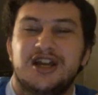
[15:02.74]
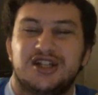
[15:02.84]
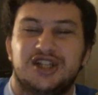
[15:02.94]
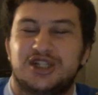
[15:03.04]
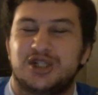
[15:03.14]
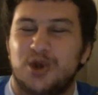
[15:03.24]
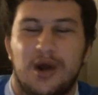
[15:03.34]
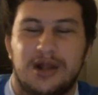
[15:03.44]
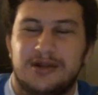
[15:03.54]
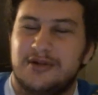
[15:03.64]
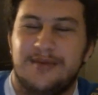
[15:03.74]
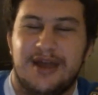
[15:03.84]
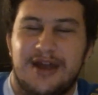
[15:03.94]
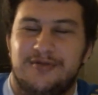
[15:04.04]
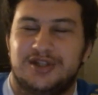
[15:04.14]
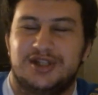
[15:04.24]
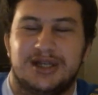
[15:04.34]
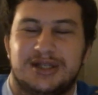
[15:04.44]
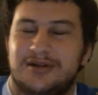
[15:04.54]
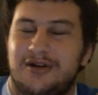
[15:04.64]
just showing through them. It was
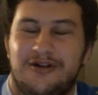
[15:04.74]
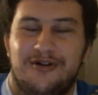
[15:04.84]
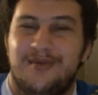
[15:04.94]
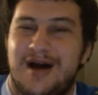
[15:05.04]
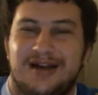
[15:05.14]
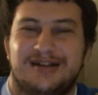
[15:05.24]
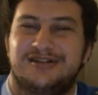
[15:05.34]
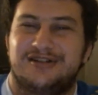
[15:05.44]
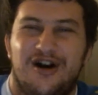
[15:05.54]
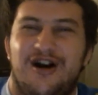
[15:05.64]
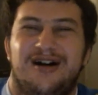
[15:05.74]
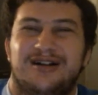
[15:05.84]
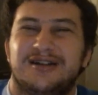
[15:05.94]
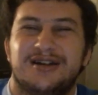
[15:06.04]
just, oh my God.